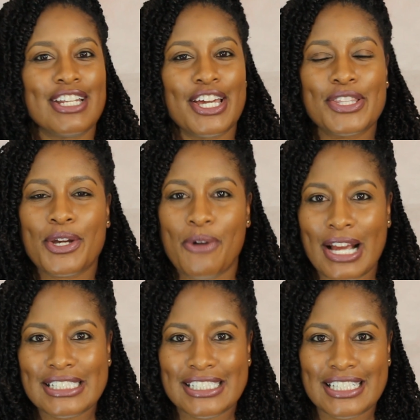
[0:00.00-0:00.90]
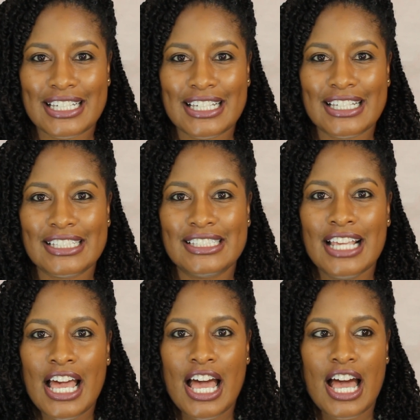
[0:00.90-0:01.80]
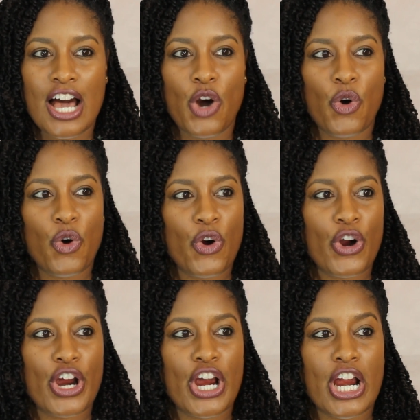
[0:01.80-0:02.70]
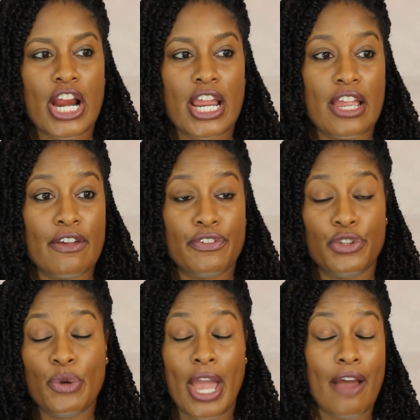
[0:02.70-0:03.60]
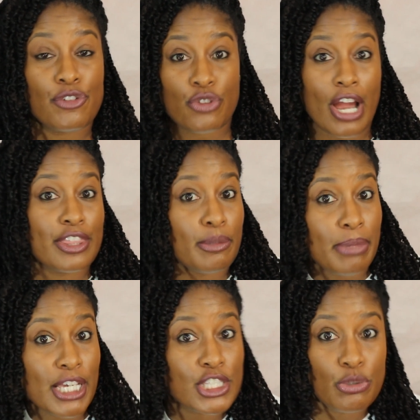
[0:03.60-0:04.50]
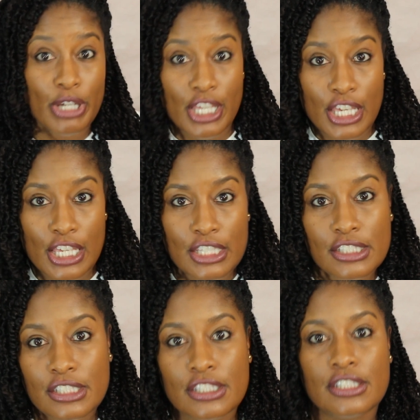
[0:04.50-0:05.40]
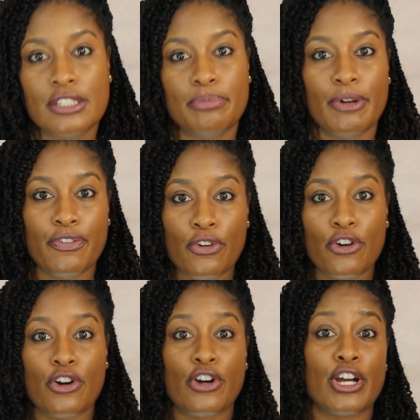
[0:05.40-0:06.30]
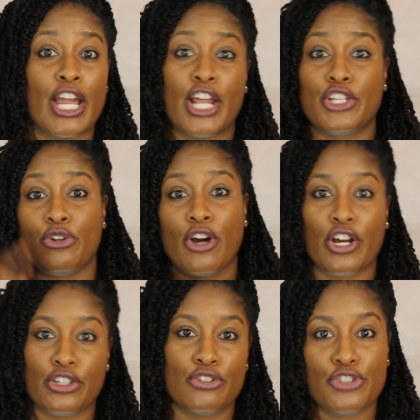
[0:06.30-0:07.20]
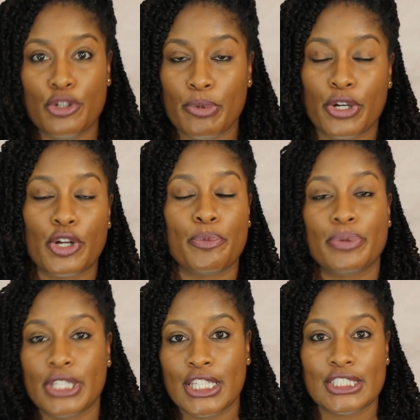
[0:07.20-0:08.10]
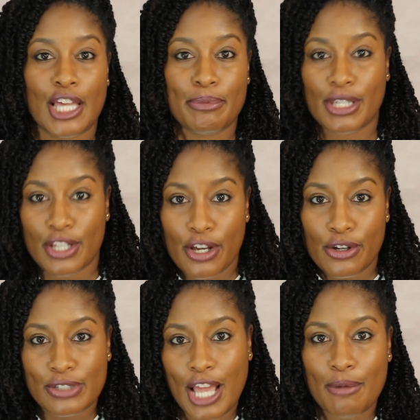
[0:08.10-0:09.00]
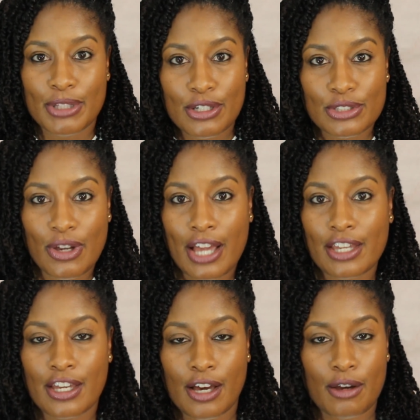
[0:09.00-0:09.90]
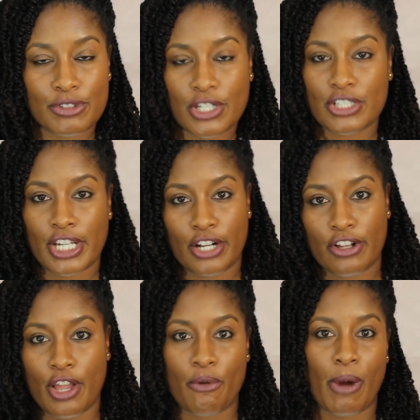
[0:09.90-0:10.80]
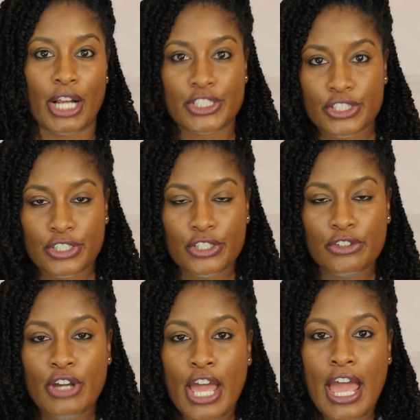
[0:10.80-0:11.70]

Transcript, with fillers: any other questions, or if you have tried the big twist before and you are a YouTuber, please let me know down below so I could come to your channel and watch you.